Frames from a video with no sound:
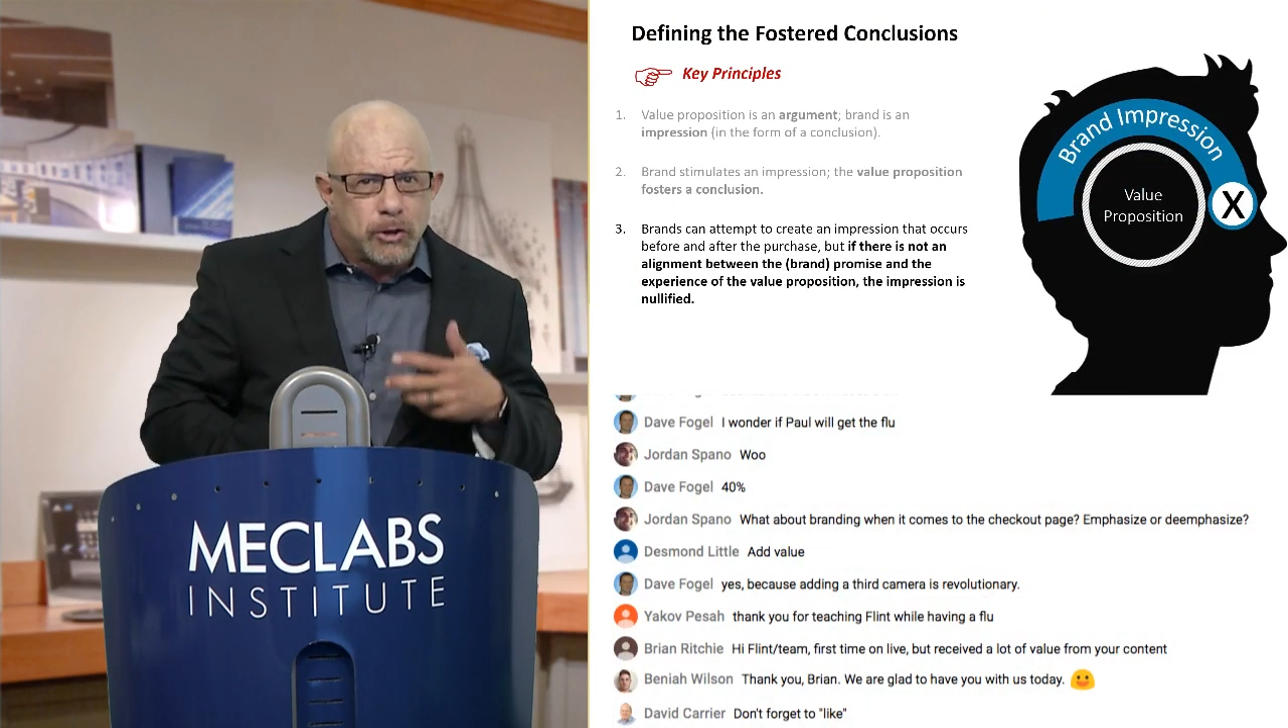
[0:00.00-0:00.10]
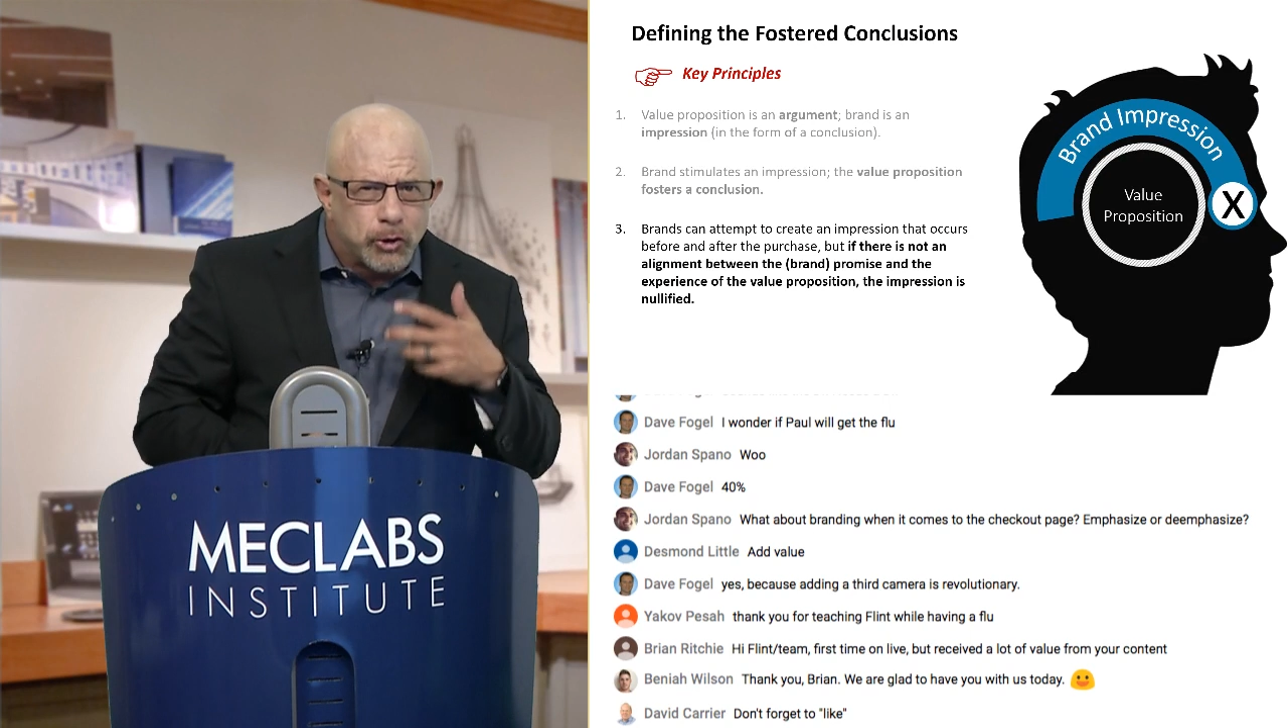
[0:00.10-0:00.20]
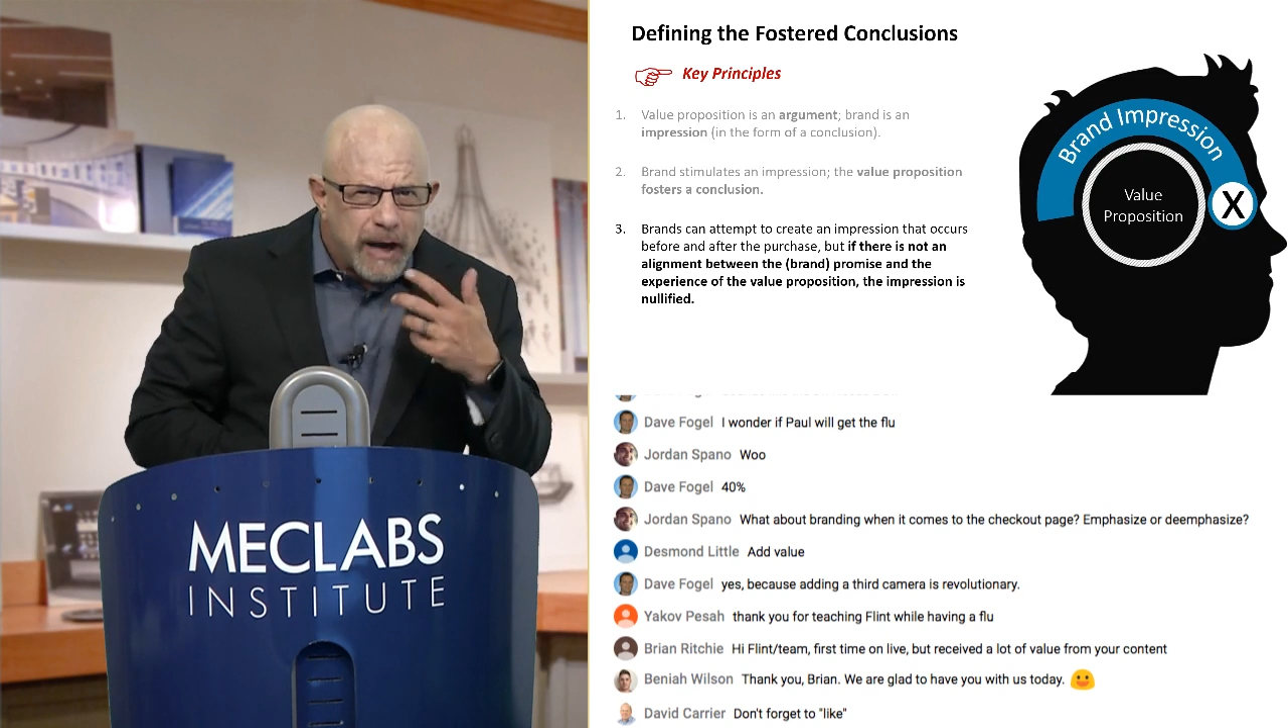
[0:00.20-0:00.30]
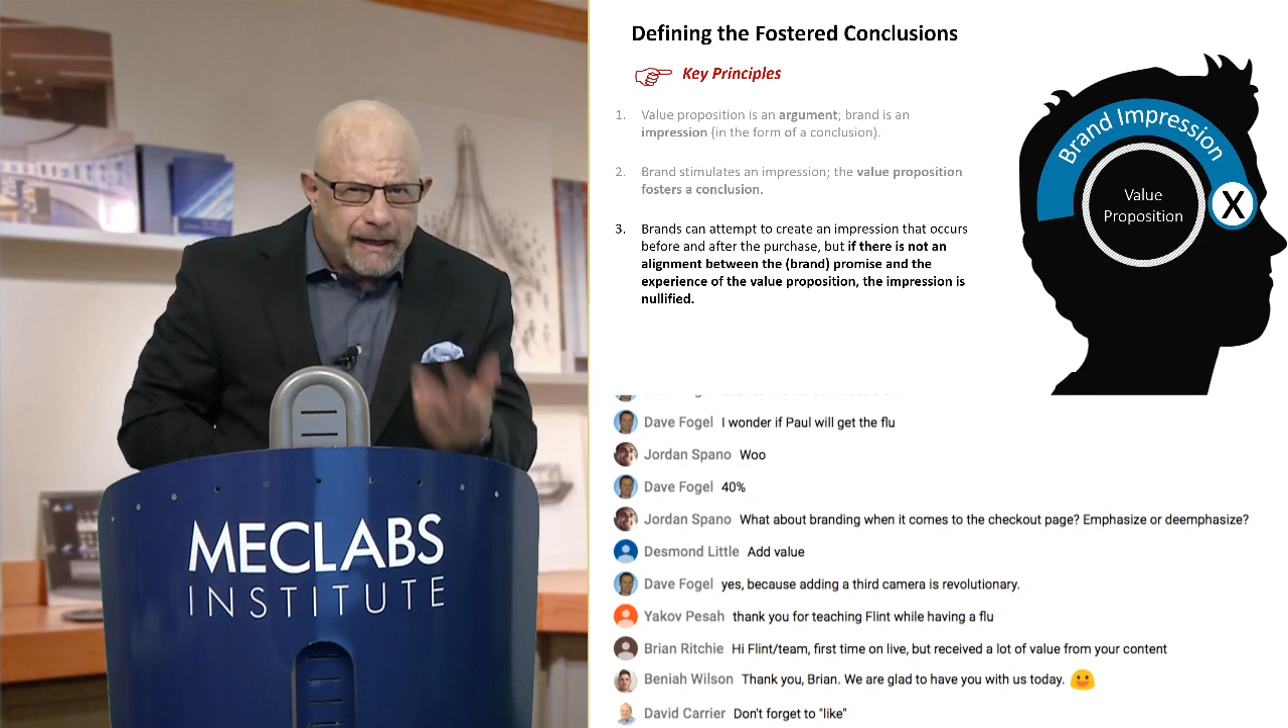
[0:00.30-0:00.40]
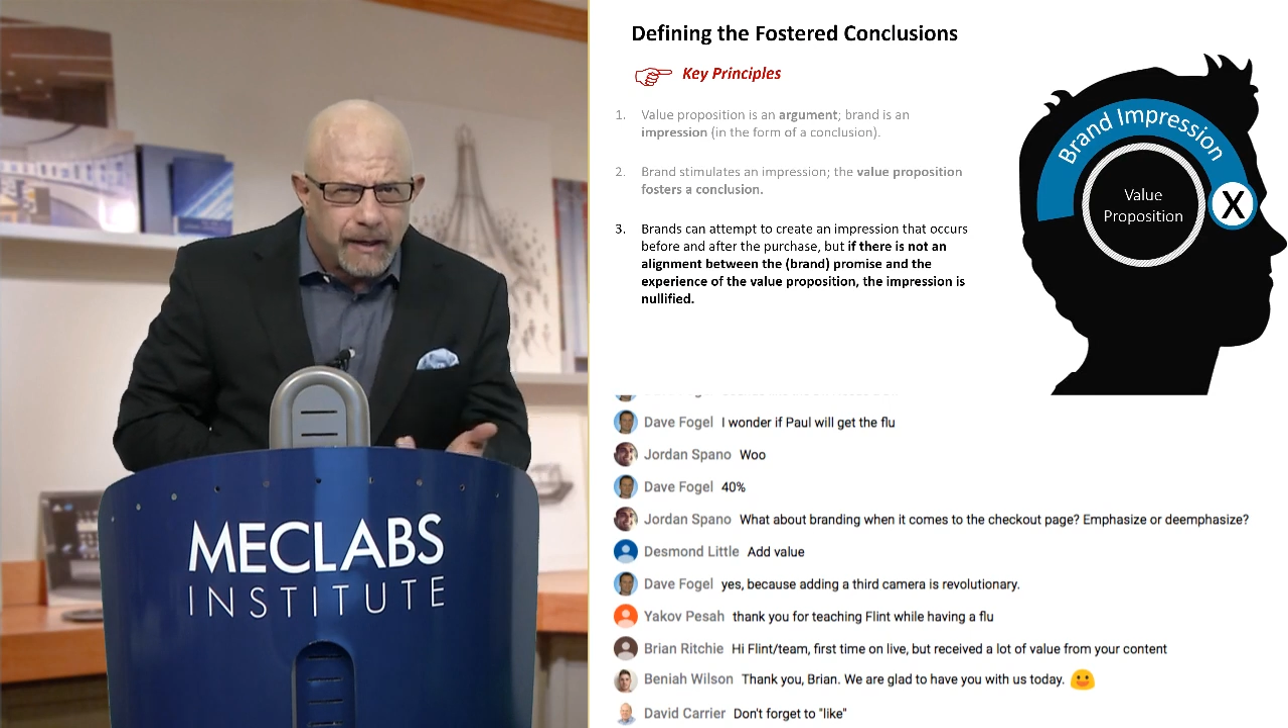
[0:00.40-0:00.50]

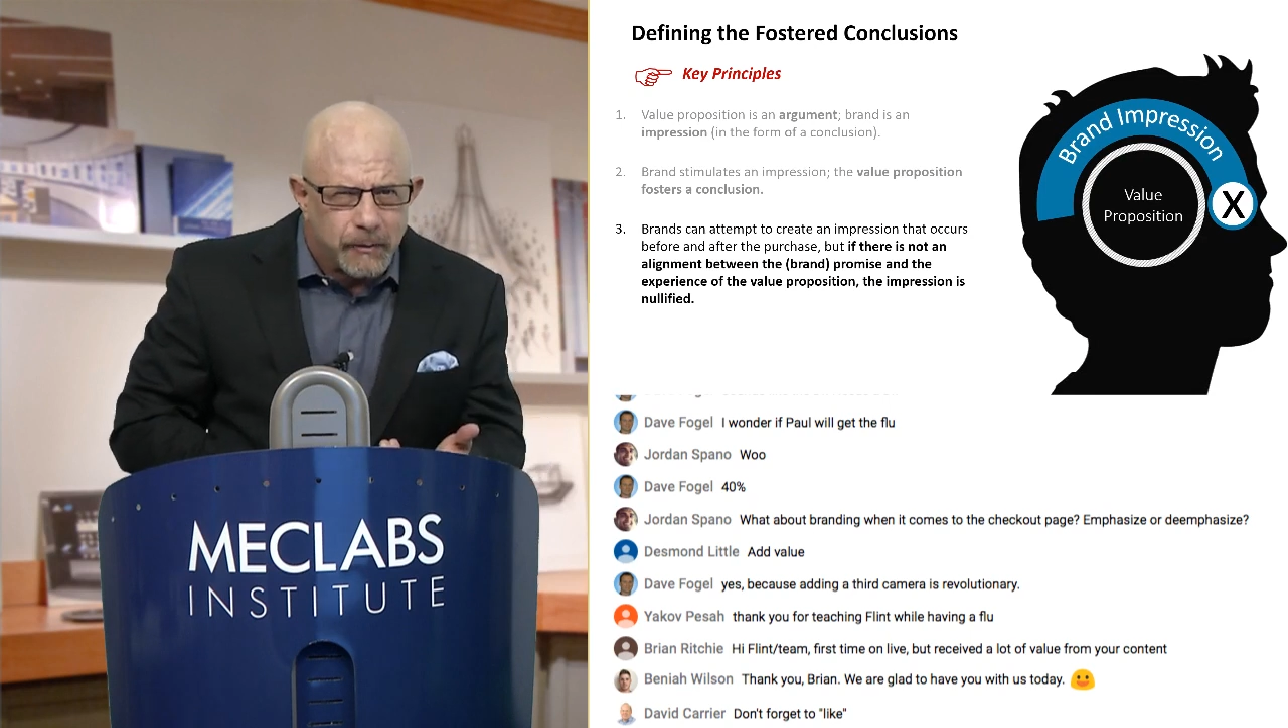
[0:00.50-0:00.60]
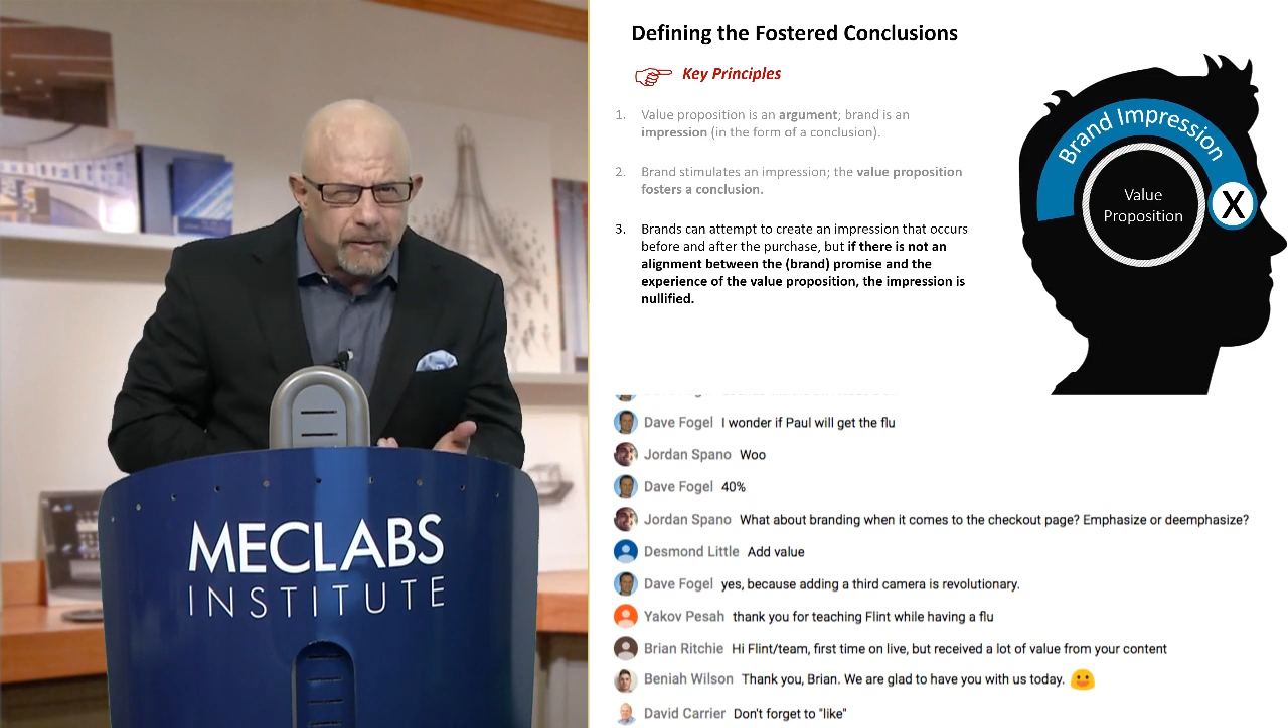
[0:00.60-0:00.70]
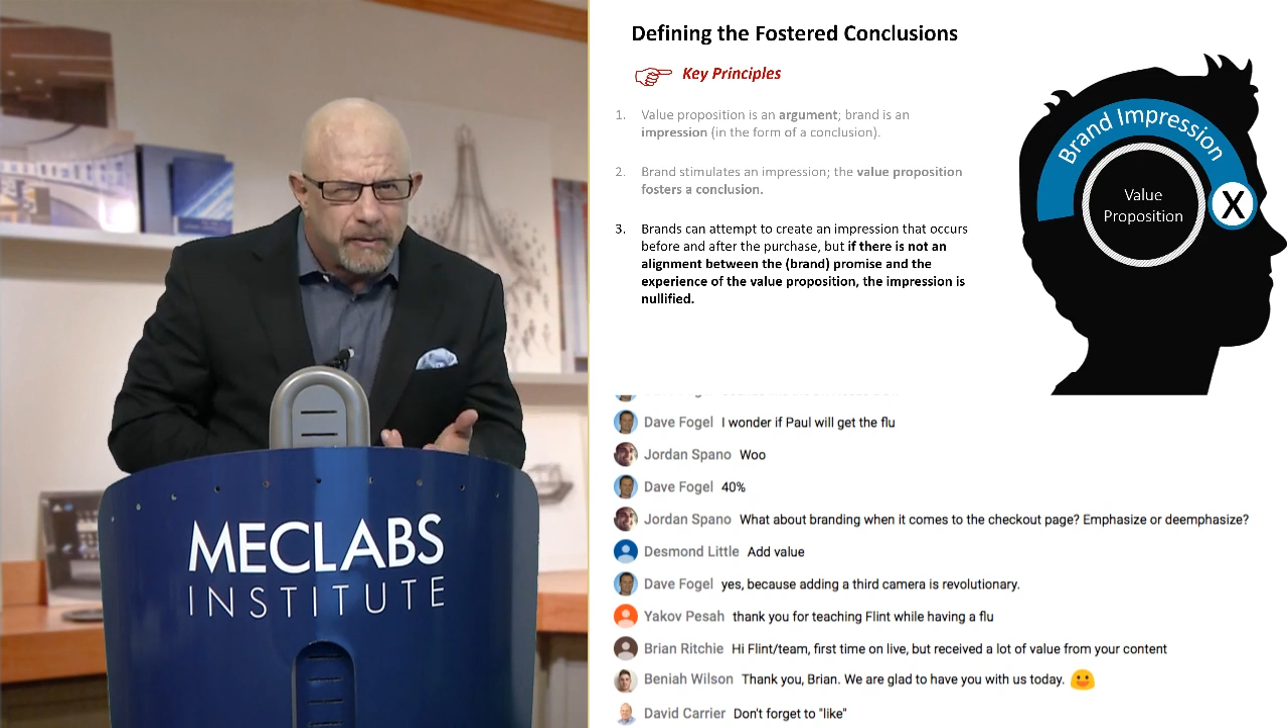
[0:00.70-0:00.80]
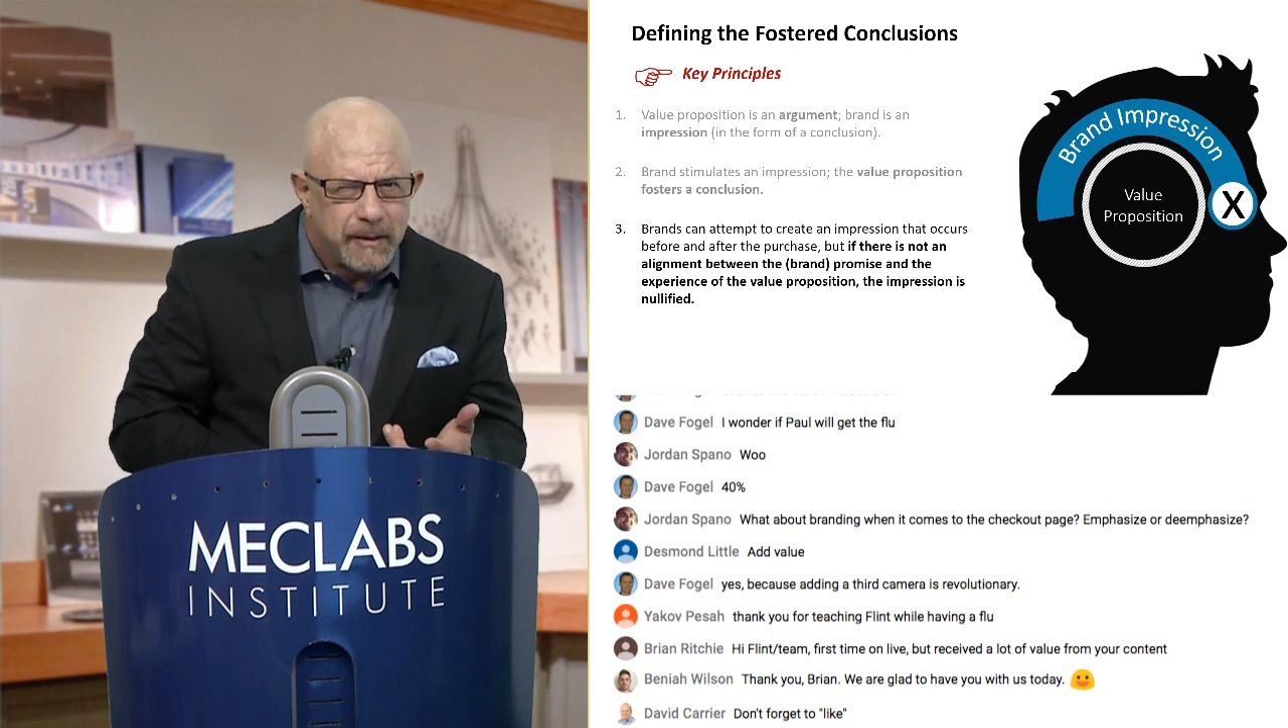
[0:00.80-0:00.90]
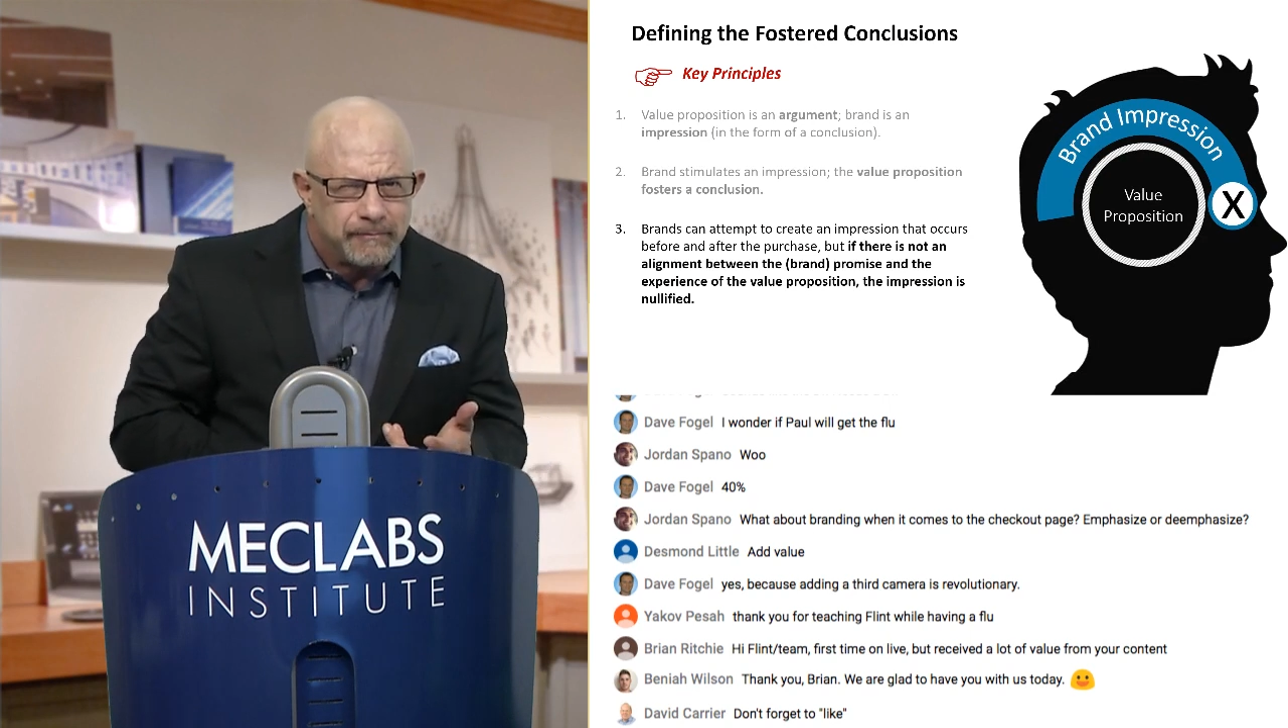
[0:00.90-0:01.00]
tracking
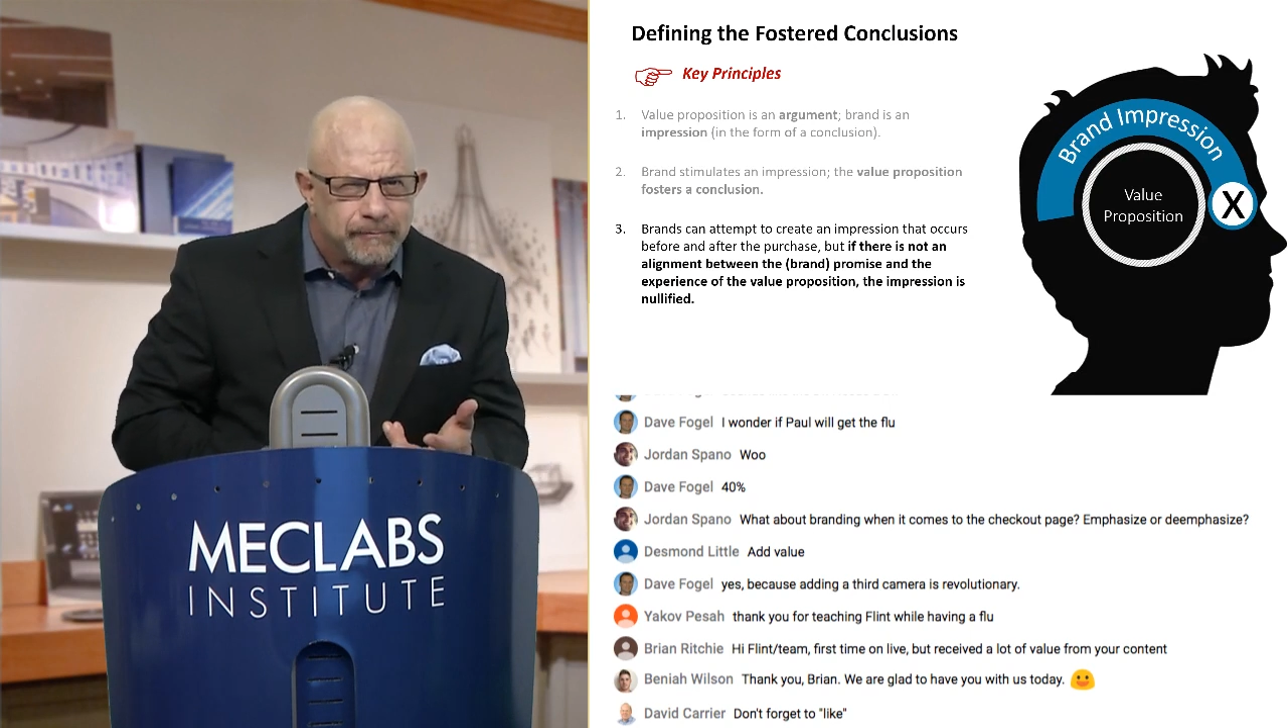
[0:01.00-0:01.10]
with me.